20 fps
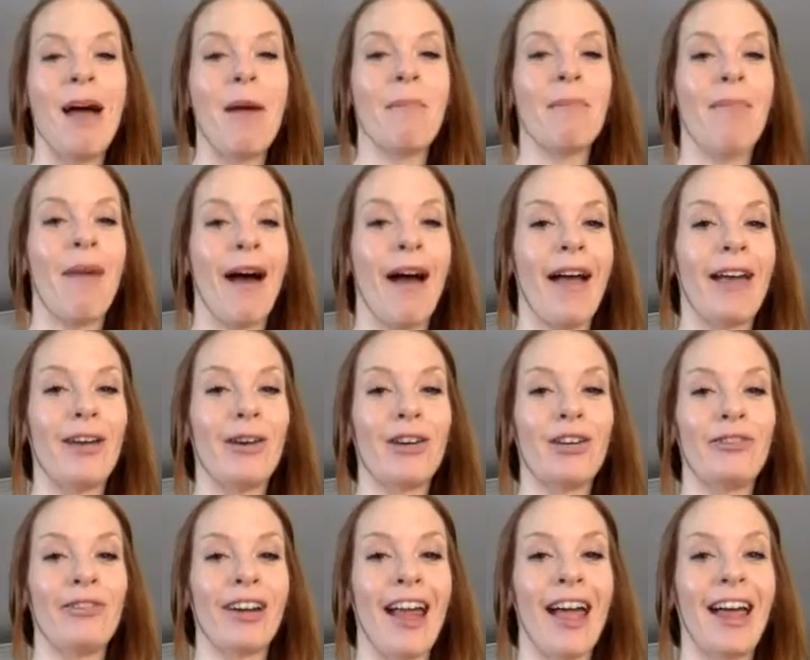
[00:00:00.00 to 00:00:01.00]
My
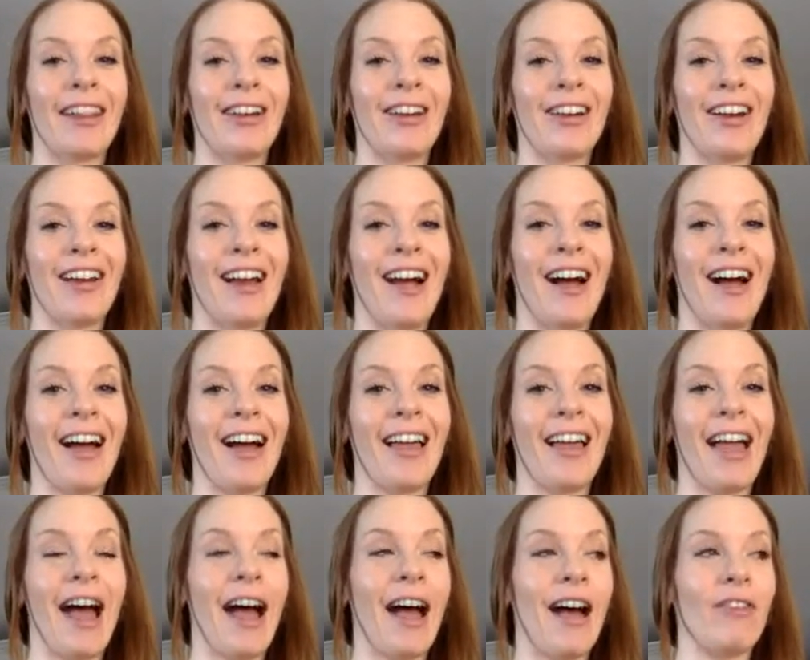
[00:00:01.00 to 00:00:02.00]
girlfriend Heather and I
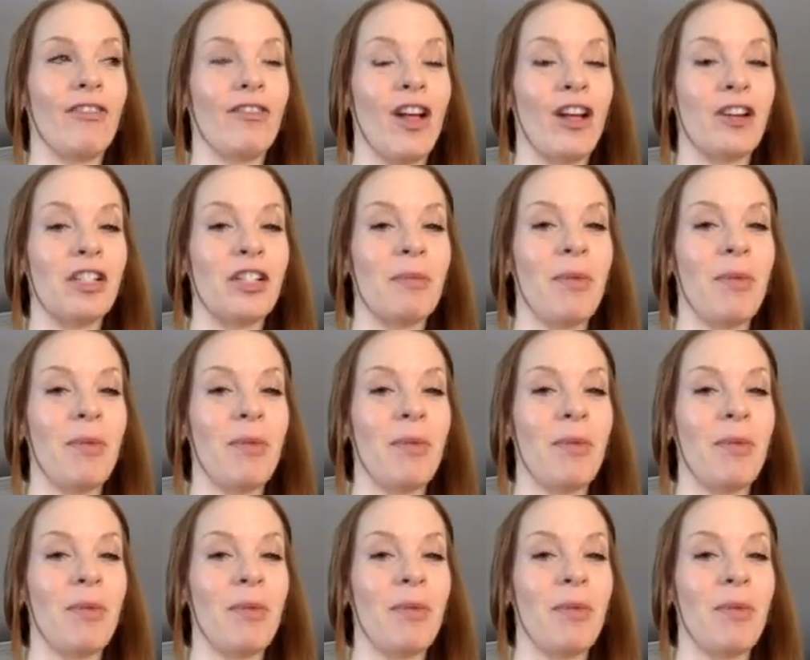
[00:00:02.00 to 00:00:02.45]
have launched